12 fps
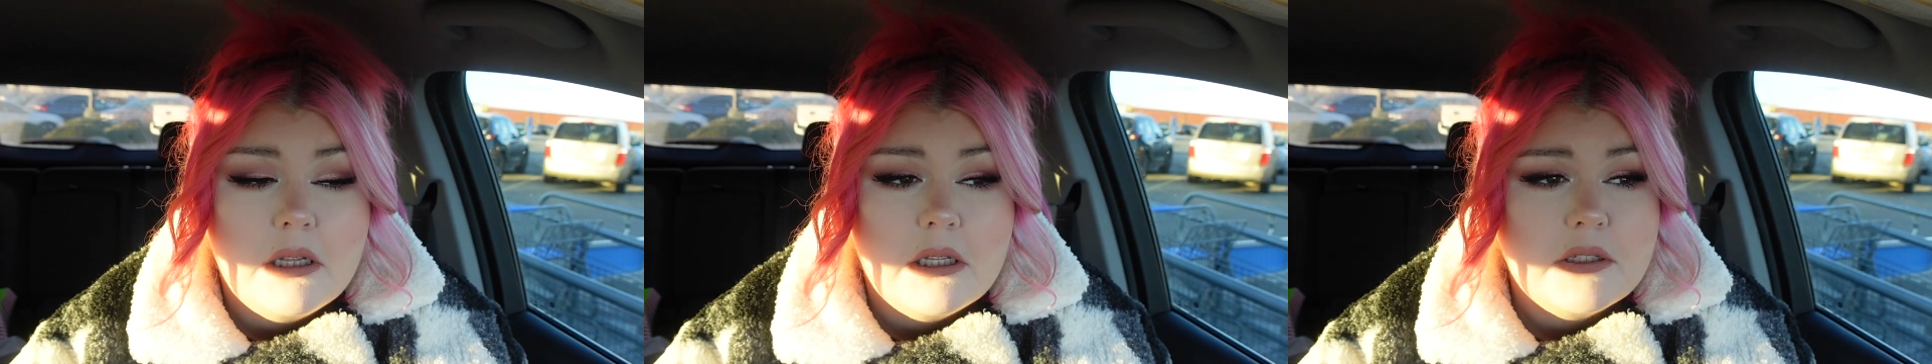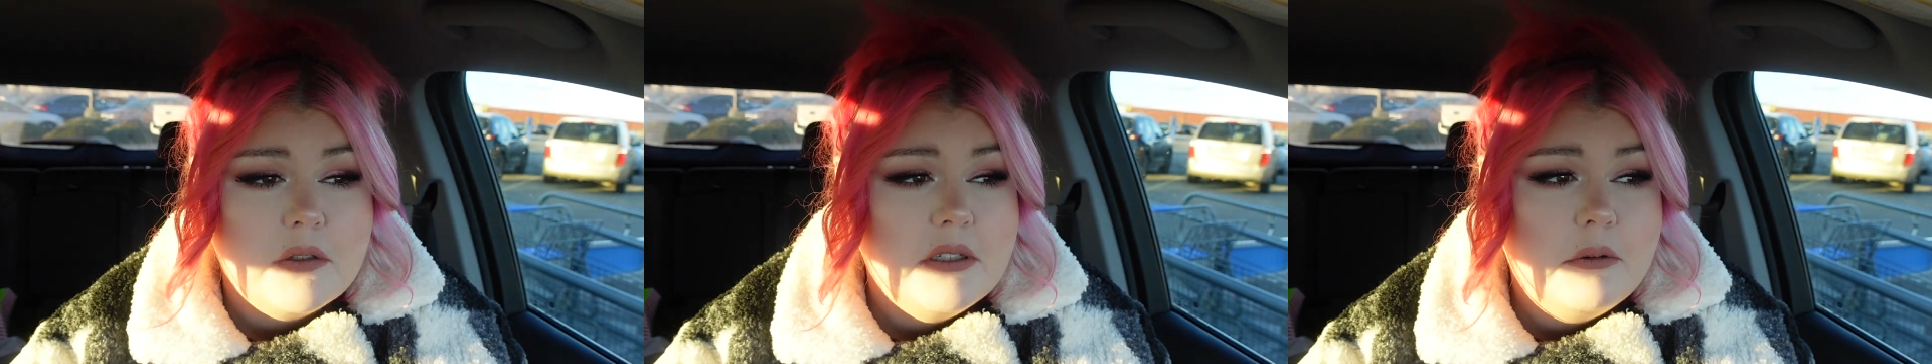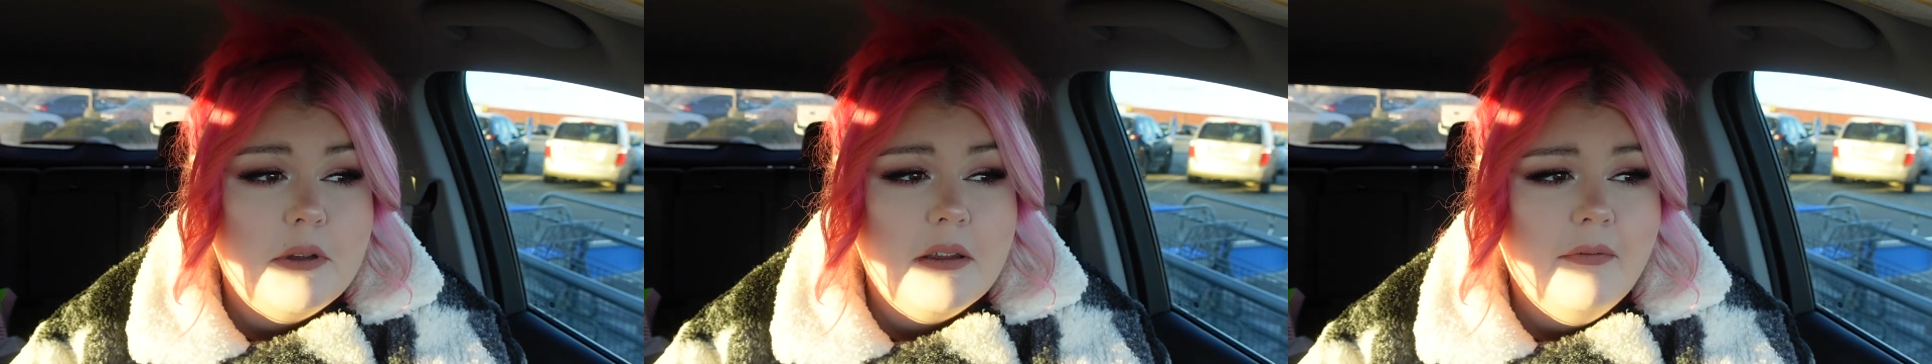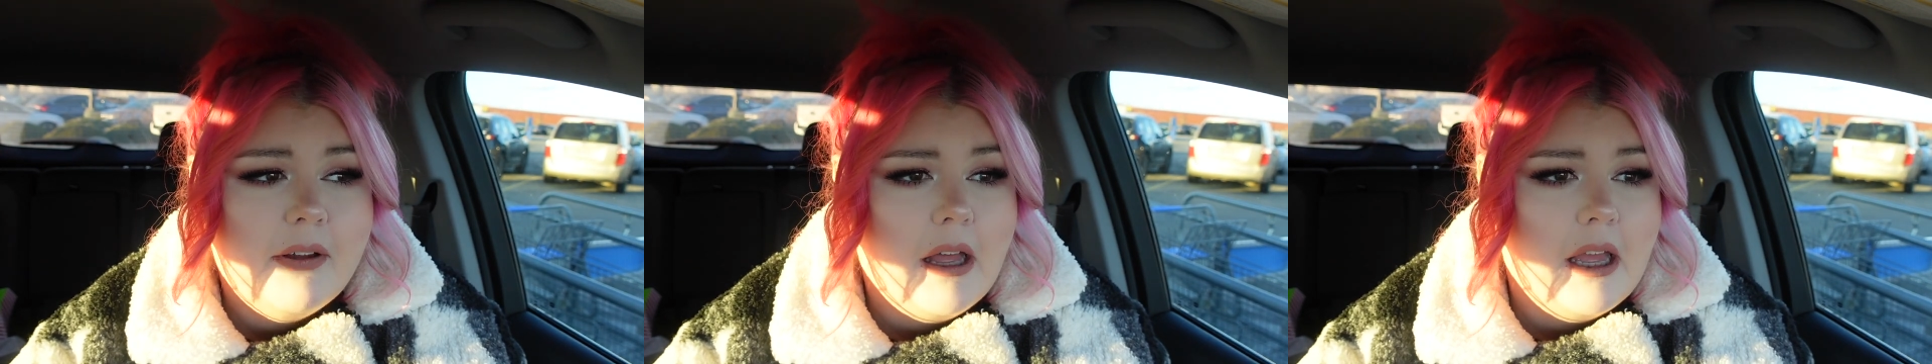Let's go see what we
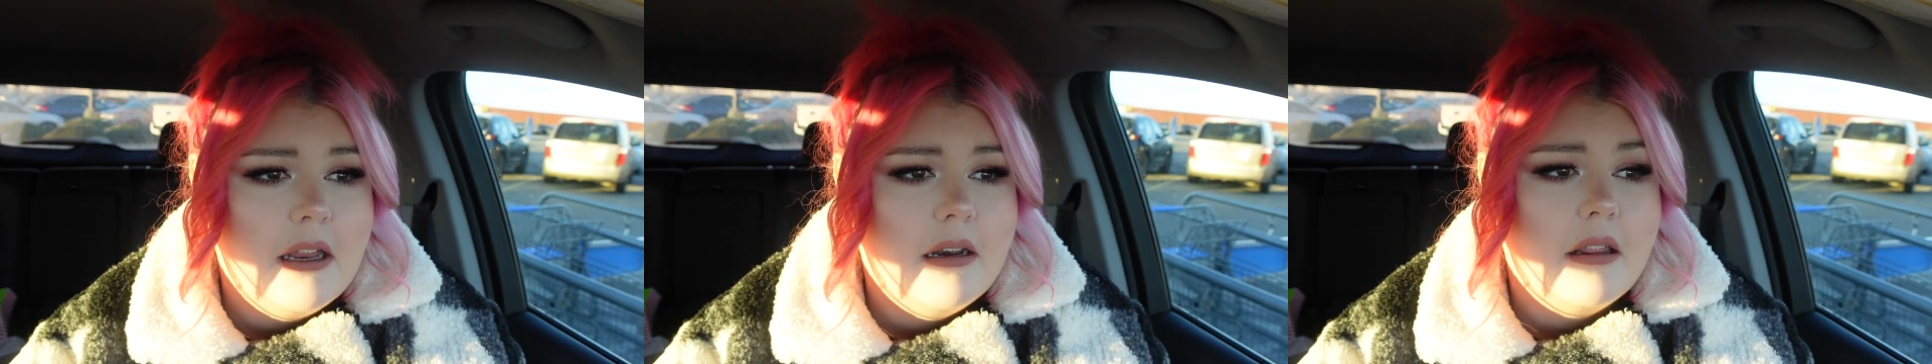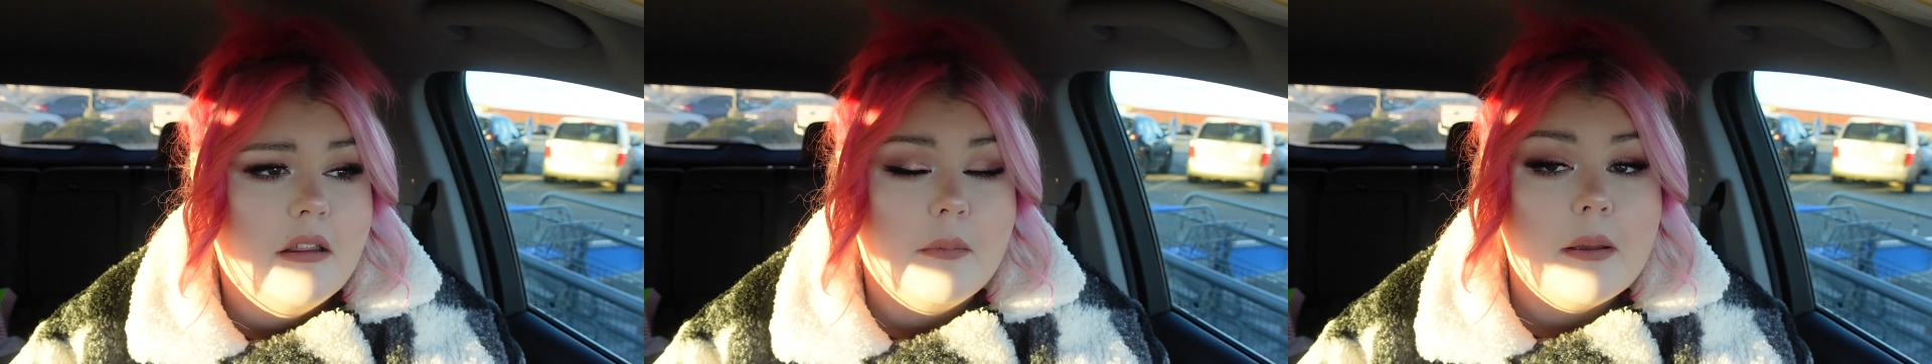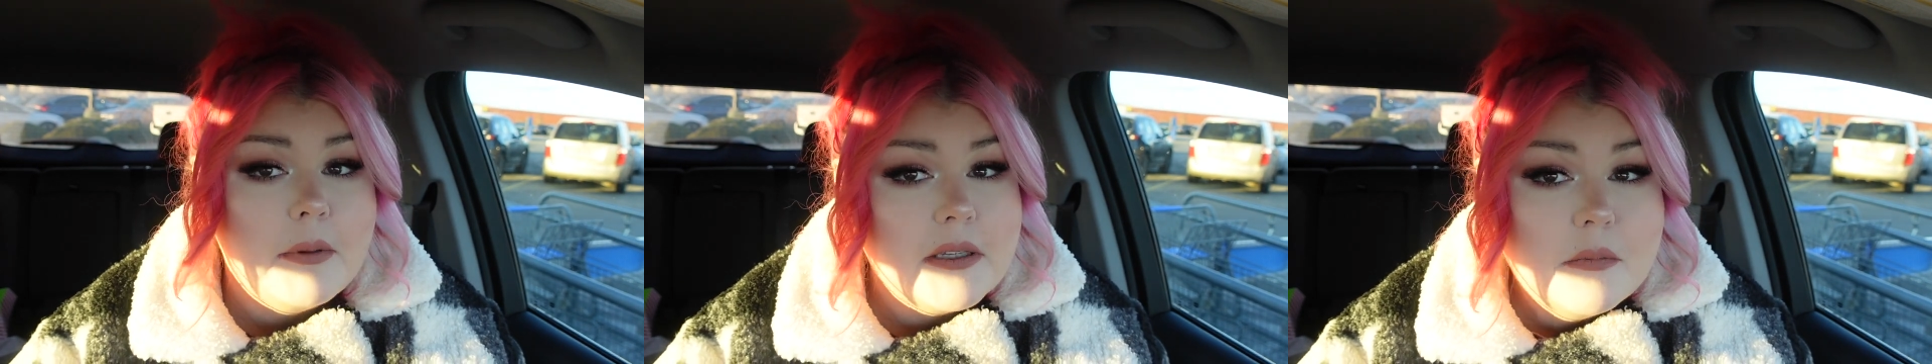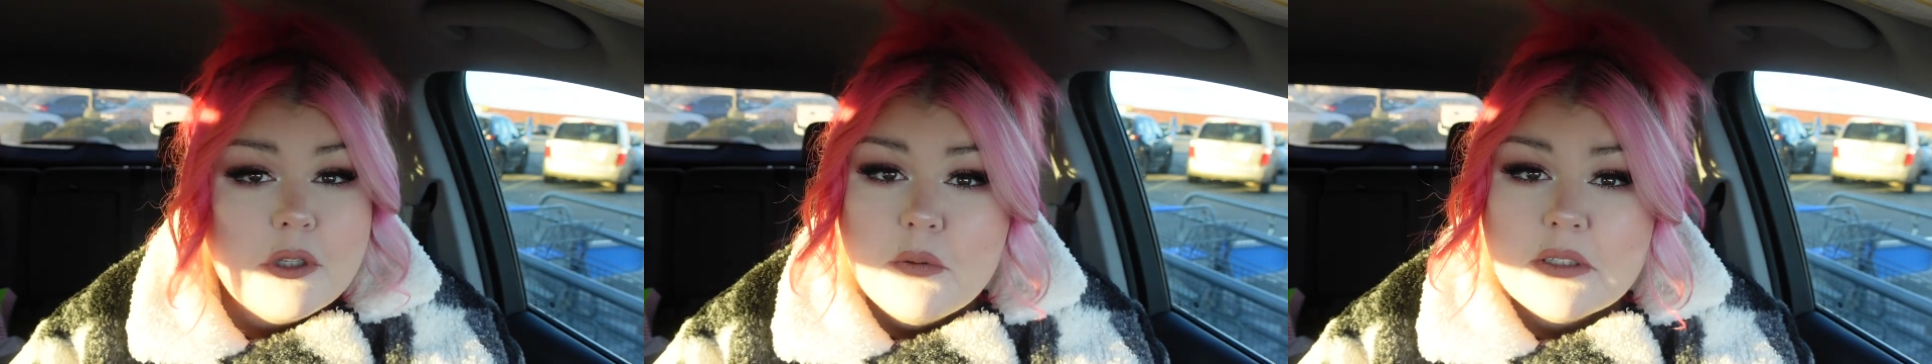can find. There might be
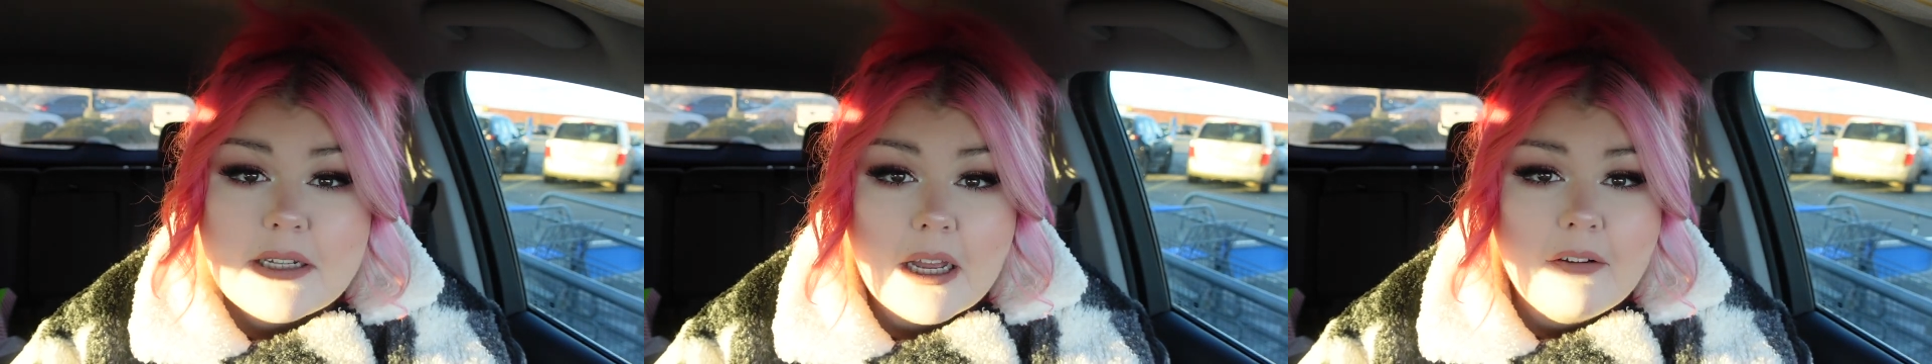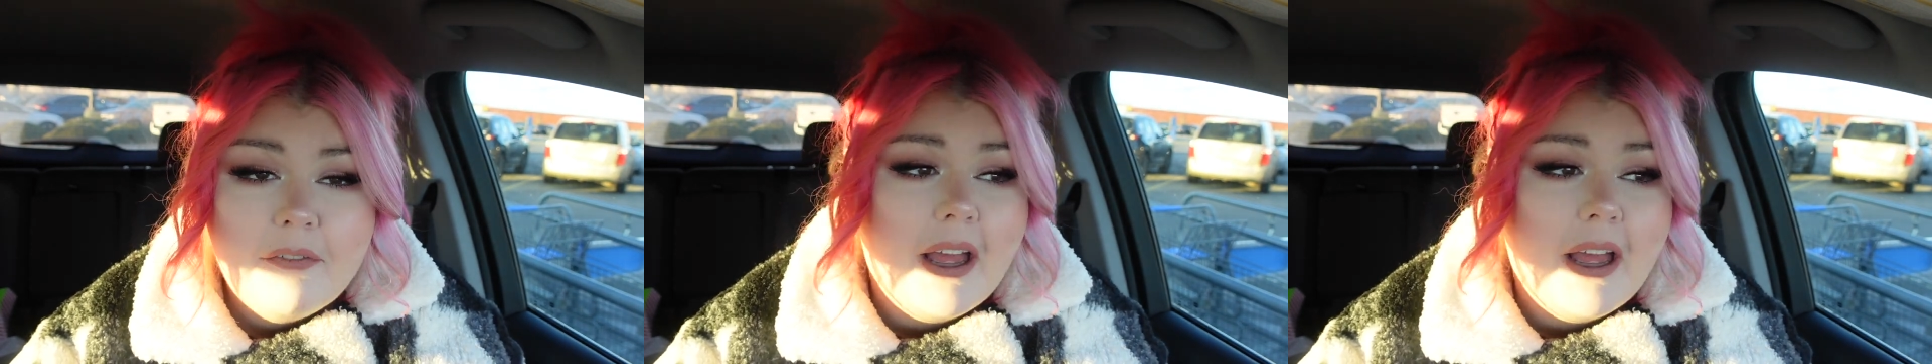some cute stuff.